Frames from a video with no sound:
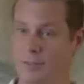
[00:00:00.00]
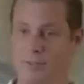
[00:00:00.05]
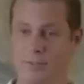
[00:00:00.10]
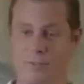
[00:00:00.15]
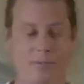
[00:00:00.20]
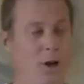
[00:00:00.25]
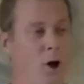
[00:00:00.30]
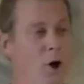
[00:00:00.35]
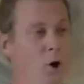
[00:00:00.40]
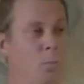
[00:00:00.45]

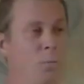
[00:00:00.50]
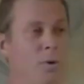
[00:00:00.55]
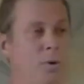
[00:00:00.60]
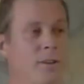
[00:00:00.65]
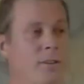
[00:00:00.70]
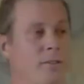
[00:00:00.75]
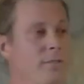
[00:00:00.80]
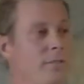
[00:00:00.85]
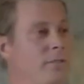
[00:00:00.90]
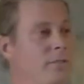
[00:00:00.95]
Just
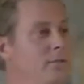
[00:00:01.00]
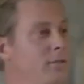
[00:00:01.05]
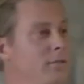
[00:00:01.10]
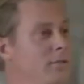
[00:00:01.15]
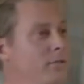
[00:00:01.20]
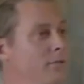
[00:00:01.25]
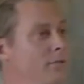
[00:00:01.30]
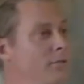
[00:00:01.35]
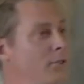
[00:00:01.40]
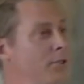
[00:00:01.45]
open,
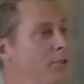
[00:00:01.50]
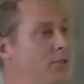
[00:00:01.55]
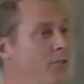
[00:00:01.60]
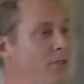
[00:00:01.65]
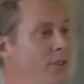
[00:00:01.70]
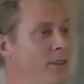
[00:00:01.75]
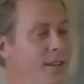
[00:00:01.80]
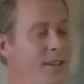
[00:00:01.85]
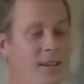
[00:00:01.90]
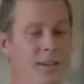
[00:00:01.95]

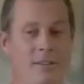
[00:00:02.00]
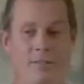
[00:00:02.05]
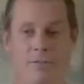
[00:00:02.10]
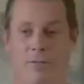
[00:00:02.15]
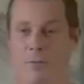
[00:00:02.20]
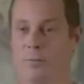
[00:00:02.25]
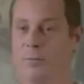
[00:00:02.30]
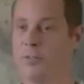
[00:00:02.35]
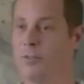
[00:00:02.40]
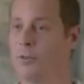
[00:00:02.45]

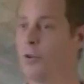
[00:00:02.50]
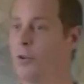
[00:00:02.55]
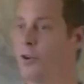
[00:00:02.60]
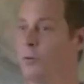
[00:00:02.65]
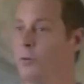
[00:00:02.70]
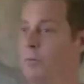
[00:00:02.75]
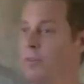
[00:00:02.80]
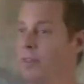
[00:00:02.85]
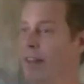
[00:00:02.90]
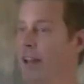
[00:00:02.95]
receive,
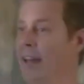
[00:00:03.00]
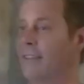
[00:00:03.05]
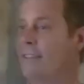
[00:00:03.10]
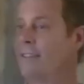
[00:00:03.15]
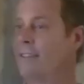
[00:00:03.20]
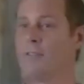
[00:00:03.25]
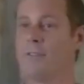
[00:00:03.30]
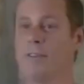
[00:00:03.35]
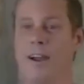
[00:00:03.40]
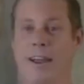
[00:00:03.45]
absorb,
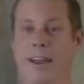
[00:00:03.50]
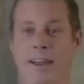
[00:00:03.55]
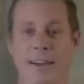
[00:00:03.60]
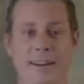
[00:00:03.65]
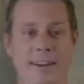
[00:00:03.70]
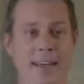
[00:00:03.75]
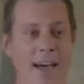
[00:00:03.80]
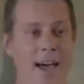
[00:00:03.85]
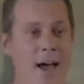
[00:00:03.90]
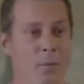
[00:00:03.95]
let the
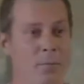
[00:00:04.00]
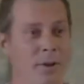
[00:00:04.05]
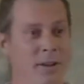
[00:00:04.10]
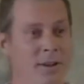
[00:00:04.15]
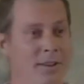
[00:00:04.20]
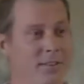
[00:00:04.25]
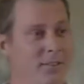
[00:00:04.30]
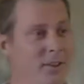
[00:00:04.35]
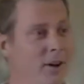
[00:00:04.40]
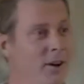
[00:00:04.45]
rain
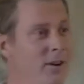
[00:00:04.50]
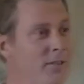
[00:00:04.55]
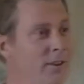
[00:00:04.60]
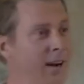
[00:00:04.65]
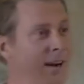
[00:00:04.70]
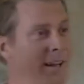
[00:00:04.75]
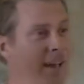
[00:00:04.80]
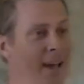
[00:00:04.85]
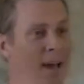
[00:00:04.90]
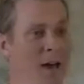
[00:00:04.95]
happen. It's
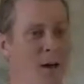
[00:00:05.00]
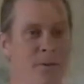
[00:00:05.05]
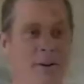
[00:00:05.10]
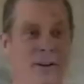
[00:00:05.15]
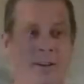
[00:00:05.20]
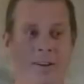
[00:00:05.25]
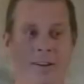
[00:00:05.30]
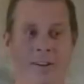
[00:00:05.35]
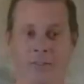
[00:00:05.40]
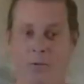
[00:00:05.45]
already
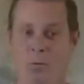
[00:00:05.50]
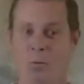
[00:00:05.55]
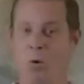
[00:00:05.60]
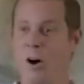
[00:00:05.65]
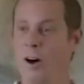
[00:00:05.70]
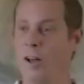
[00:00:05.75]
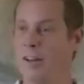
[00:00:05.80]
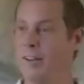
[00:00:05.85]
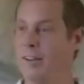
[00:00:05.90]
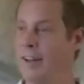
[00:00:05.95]
happening, it's
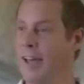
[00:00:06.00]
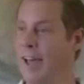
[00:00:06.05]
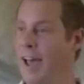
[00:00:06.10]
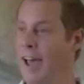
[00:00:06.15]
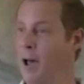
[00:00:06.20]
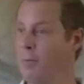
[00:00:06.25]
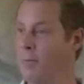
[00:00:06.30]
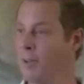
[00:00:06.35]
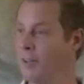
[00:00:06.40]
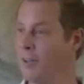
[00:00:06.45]
wanting to
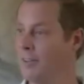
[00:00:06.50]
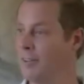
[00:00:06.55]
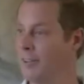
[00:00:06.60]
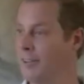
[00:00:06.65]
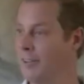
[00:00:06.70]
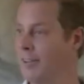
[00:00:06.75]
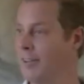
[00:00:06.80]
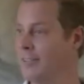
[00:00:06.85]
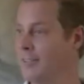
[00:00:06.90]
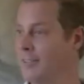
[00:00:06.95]
happen.
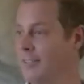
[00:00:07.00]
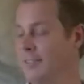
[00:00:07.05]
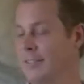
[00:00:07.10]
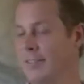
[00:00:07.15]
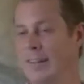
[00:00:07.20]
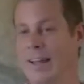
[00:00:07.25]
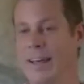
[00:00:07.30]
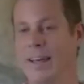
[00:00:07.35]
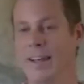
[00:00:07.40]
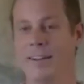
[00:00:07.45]

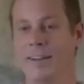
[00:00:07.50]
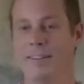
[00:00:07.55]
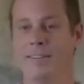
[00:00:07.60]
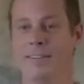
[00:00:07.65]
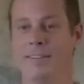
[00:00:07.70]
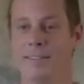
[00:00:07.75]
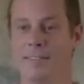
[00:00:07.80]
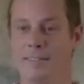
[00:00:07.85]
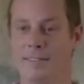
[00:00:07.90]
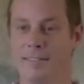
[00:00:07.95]
Just let
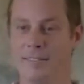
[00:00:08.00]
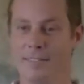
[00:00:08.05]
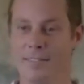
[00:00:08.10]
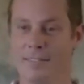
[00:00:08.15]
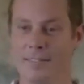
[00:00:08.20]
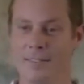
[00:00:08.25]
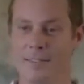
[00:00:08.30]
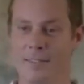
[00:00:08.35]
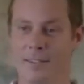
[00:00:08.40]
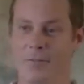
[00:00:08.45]
it.
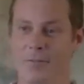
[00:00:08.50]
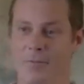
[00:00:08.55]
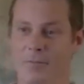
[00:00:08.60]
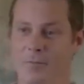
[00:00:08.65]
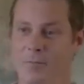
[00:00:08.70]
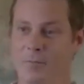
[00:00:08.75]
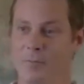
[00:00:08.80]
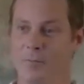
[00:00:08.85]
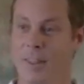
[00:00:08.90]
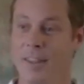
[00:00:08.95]

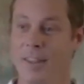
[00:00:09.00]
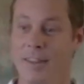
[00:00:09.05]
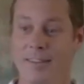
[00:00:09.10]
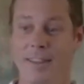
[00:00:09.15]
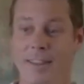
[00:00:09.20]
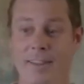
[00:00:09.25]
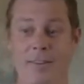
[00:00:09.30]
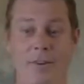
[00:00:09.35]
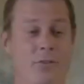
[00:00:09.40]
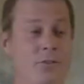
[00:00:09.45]

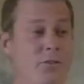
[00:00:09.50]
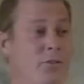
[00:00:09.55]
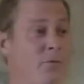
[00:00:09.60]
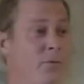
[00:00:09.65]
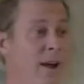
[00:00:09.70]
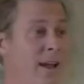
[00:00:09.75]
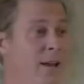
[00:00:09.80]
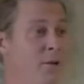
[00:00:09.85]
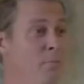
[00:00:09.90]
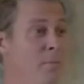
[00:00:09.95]
Then there's
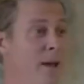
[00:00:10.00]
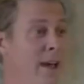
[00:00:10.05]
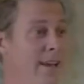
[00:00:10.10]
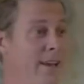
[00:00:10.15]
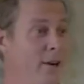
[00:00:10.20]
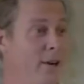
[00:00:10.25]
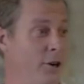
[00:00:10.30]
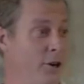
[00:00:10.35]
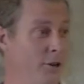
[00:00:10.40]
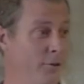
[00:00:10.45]
the
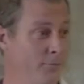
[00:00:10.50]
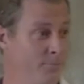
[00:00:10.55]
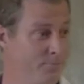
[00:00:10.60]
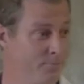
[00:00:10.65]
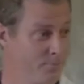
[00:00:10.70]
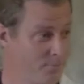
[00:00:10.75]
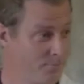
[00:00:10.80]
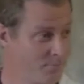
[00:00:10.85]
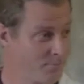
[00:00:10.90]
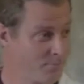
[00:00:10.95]
rainmaker,
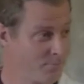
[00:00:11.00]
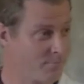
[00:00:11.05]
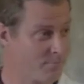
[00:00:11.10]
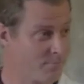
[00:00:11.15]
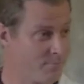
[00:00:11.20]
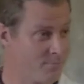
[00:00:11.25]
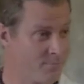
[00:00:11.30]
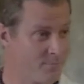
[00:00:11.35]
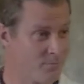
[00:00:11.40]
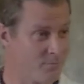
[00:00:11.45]

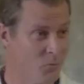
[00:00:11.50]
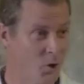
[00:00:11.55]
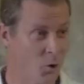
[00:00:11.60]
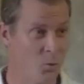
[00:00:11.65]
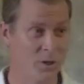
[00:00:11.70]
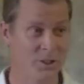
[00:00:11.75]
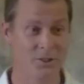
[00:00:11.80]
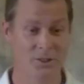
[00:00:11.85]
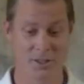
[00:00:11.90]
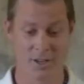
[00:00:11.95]

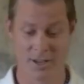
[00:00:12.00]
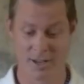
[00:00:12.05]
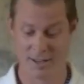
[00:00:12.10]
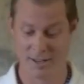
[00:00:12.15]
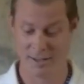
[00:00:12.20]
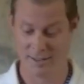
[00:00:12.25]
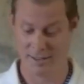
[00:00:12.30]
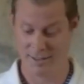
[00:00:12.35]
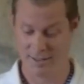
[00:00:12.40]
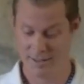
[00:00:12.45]
which
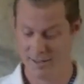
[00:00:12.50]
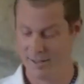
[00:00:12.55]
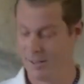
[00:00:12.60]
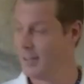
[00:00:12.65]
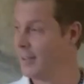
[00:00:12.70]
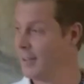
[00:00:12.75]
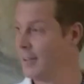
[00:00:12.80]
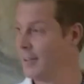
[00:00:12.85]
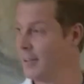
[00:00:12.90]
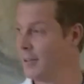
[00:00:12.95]
uh,
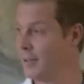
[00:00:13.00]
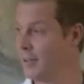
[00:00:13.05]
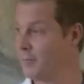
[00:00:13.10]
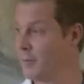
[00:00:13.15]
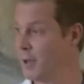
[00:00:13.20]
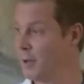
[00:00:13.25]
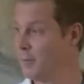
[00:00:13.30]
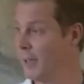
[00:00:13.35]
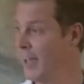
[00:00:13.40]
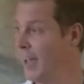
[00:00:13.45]

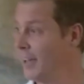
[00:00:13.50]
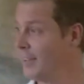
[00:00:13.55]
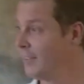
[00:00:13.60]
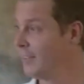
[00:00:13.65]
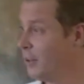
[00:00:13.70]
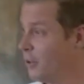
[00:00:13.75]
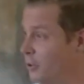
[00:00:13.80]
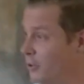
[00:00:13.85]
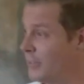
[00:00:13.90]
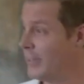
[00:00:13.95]
maybe
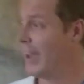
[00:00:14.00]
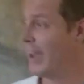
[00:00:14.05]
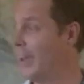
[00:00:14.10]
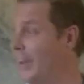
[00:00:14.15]
has a little